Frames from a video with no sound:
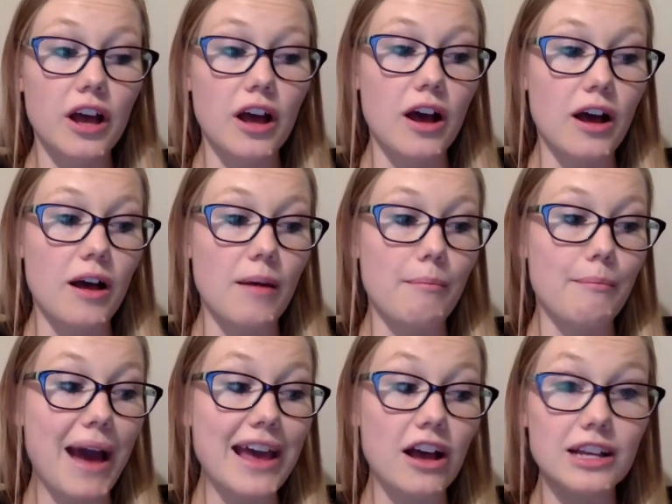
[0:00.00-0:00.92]

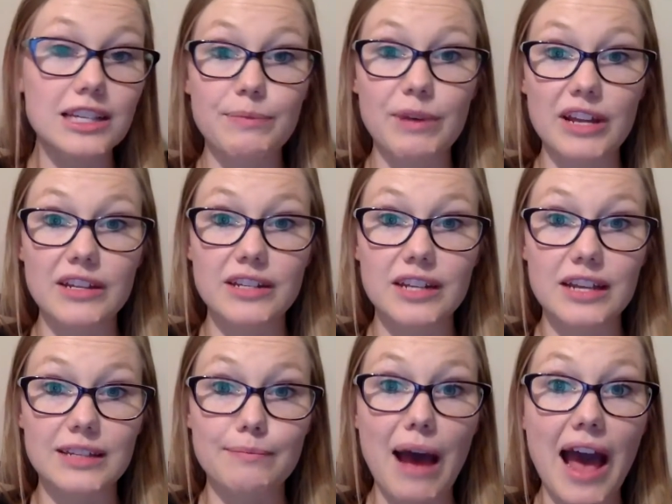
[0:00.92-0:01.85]
My husband
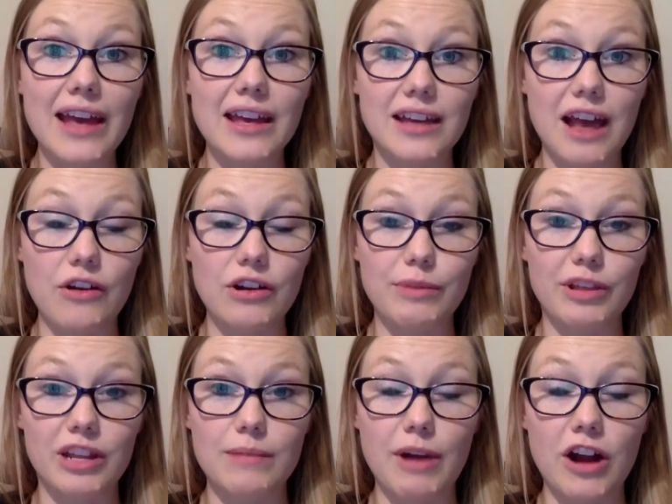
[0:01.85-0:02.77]
is my
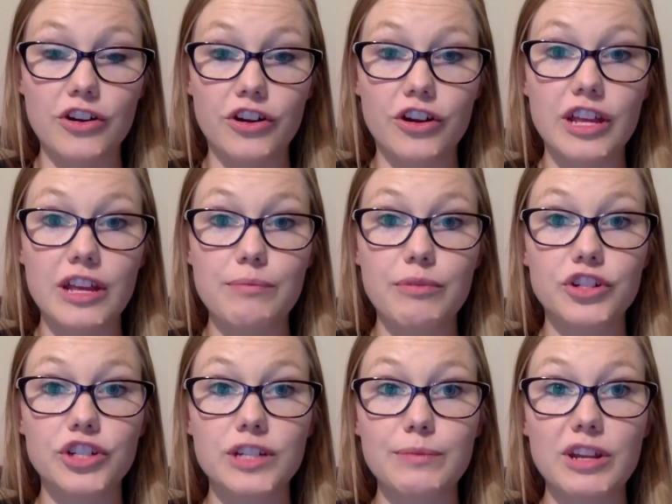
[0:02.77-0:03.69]
accountability partner. He
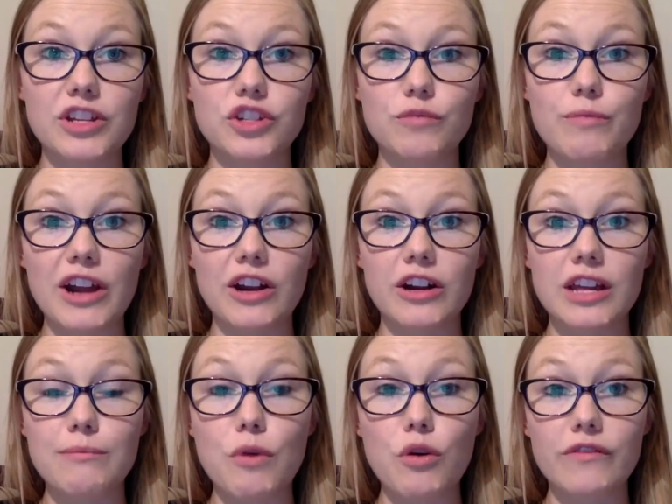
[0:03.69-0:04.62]
pushes me to do better.
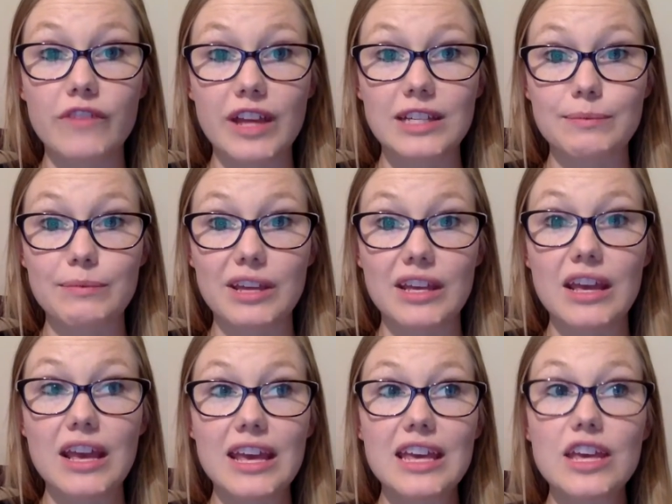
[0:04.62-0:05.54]
He motivates me.
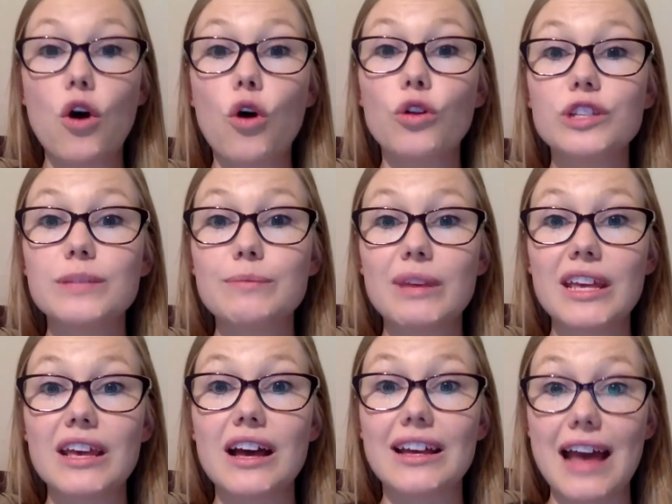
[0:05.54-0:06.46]
He holds
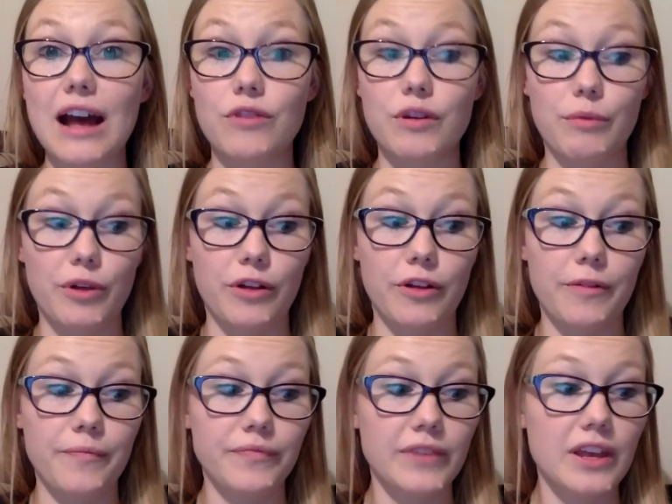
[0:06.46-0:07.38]
me accountable.